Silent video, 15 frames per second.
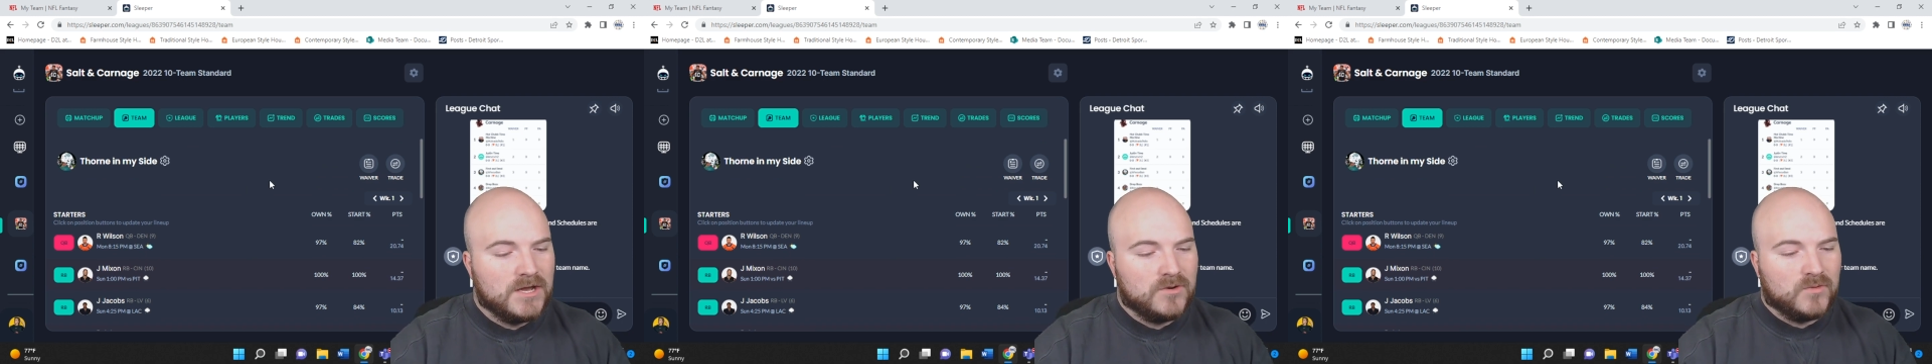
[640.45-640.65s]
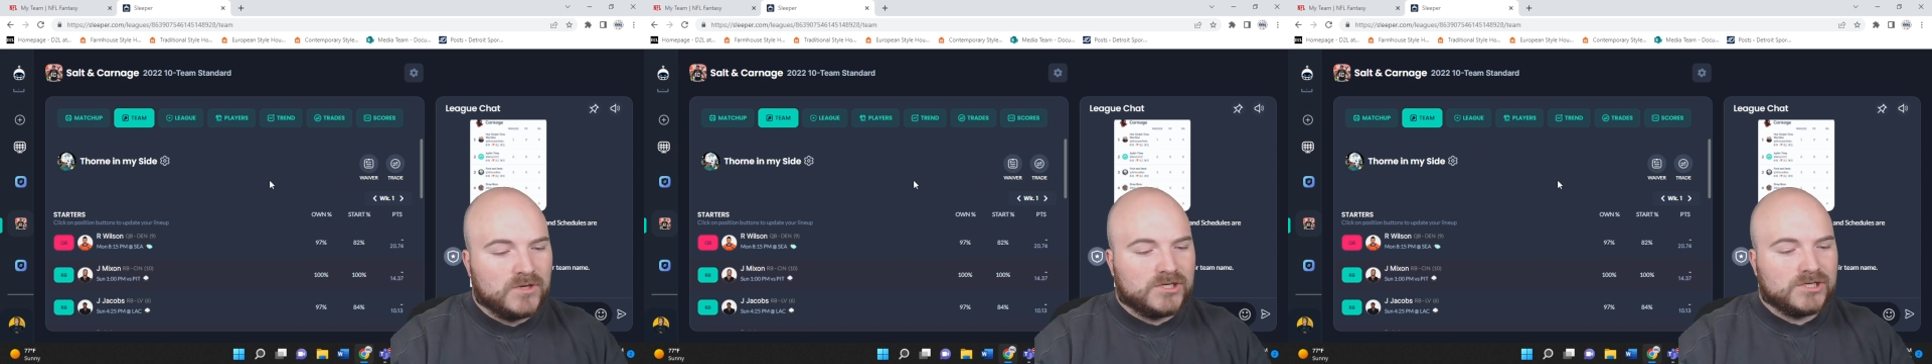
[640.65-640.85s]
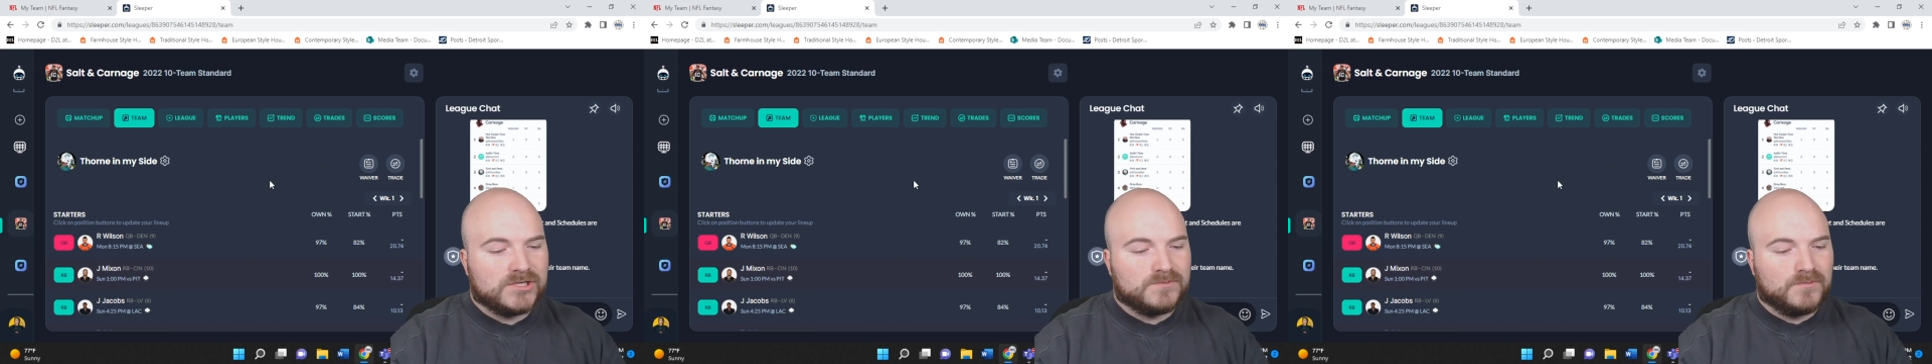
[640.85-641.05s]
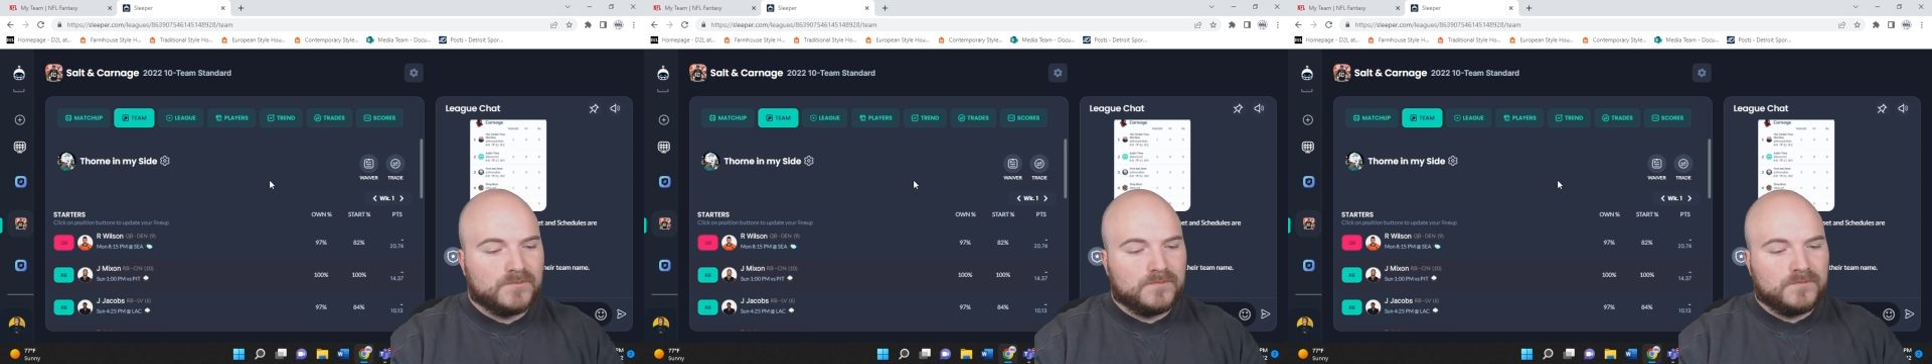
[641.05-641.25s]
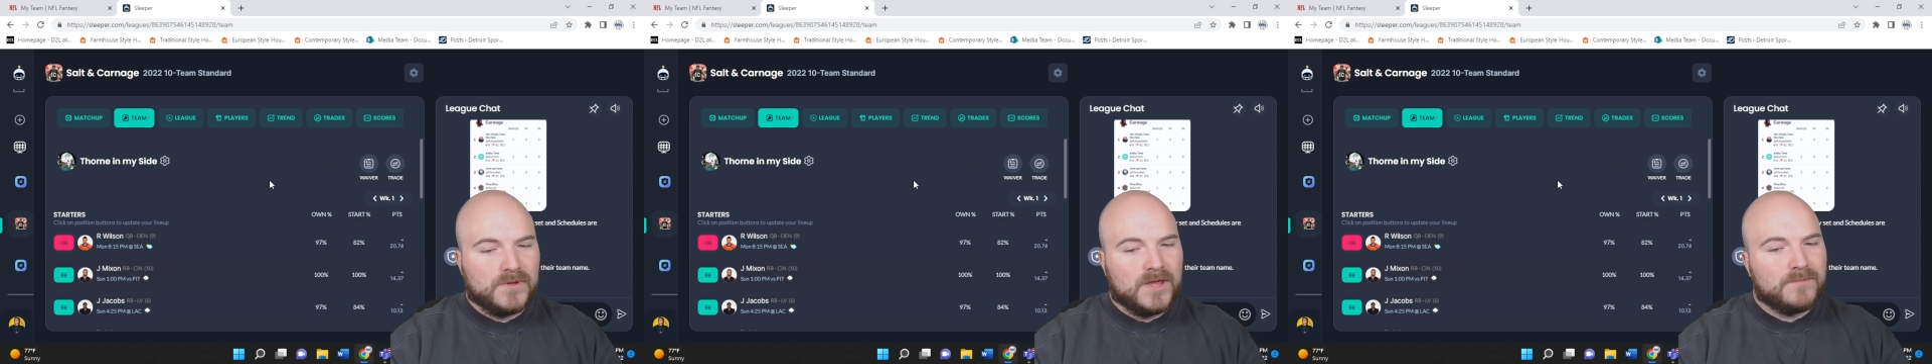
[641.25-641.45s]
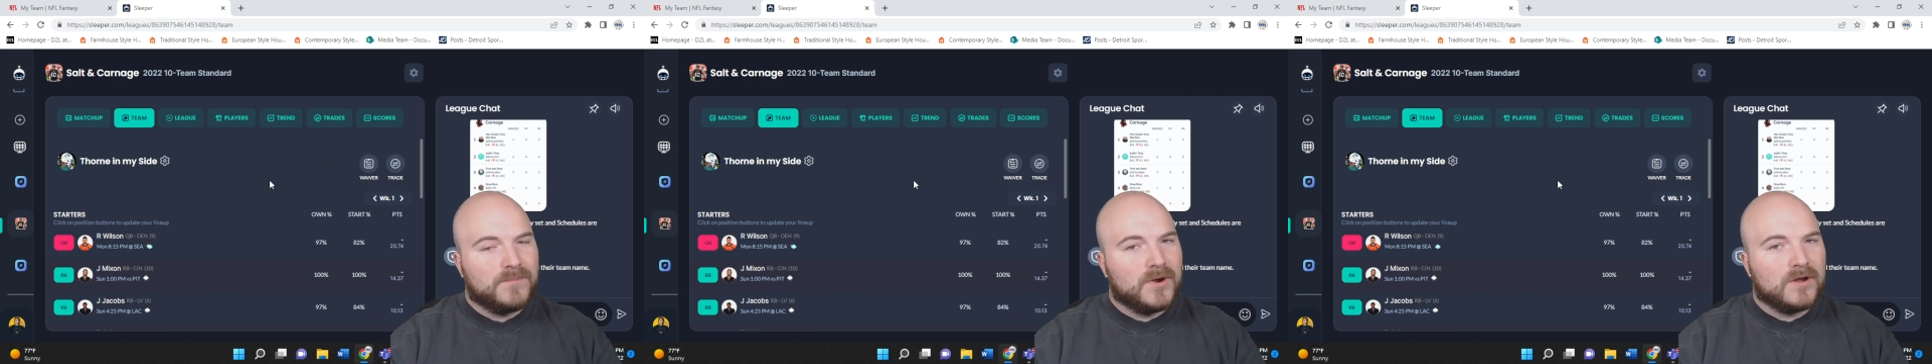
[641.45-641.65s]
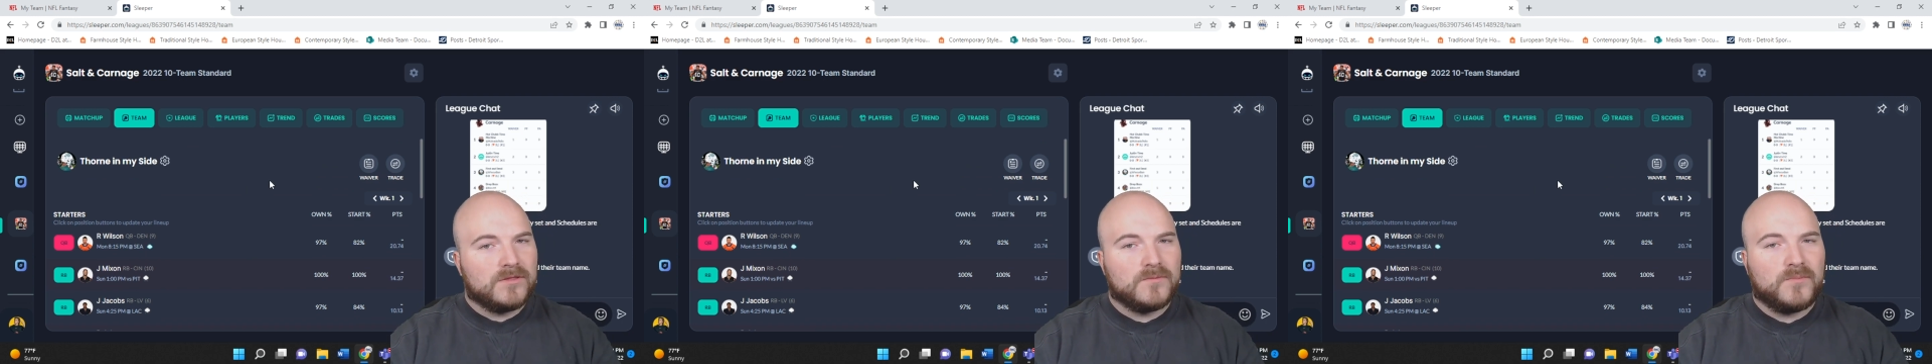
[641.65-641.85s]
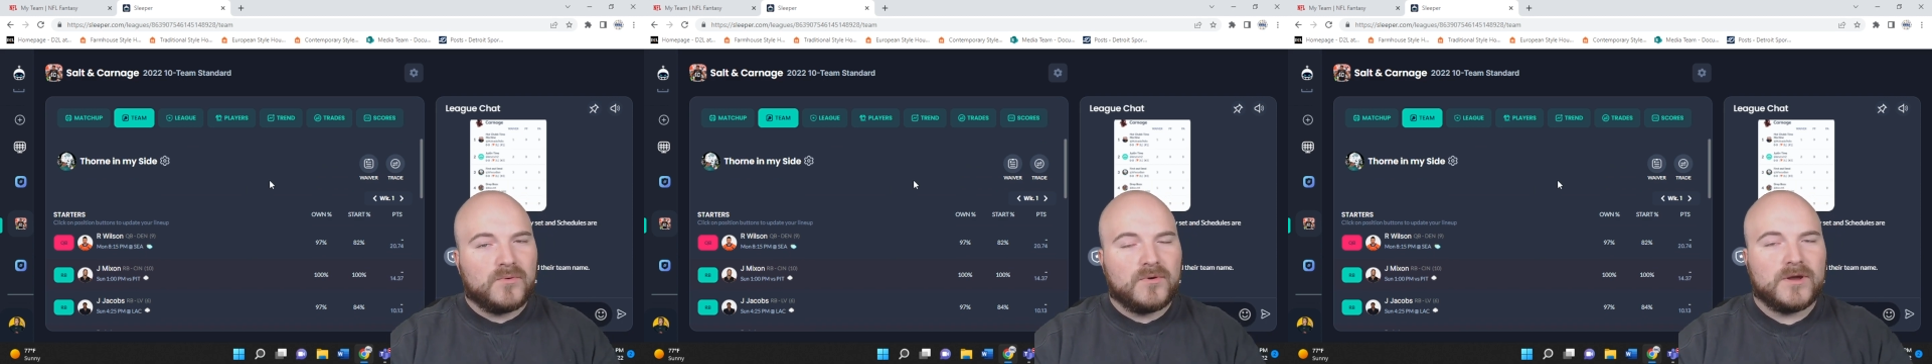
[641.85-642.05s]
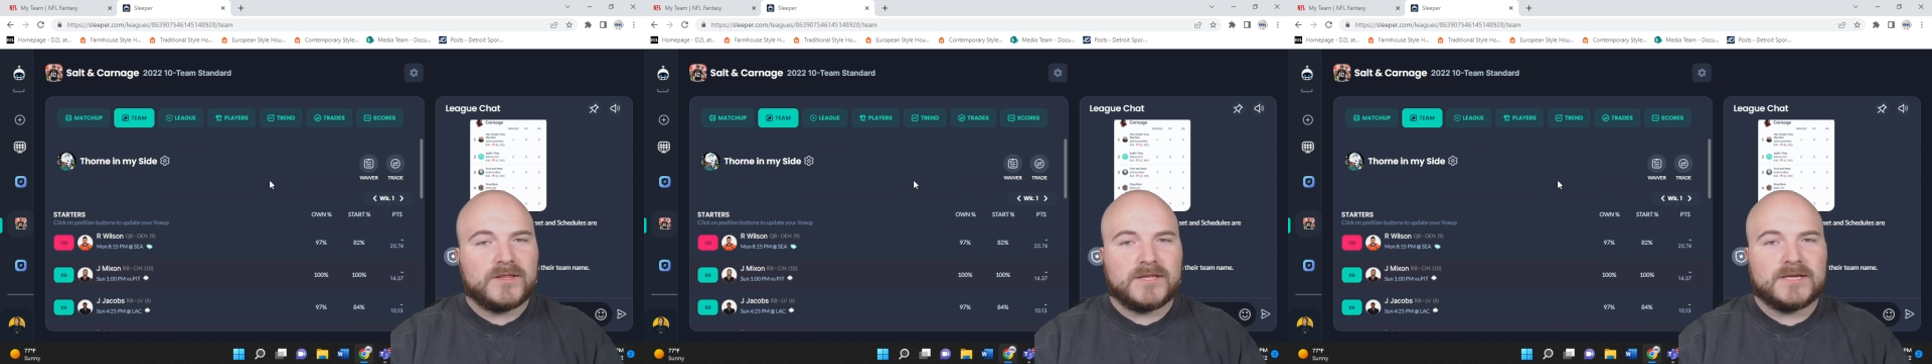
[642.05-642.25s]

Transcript: which is part of the point.